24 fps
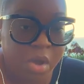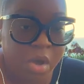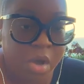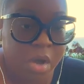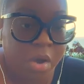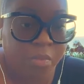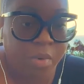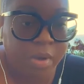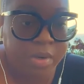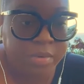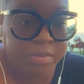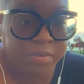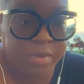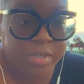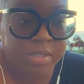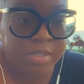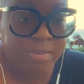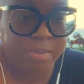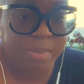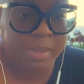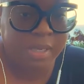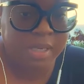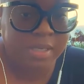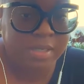one risks
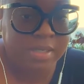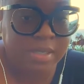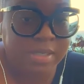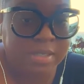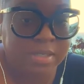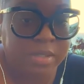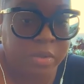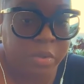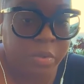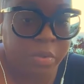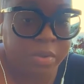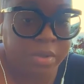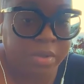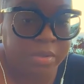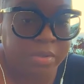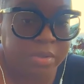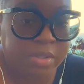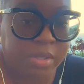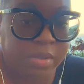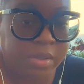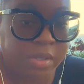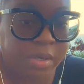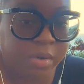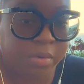being disloyal
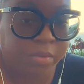to their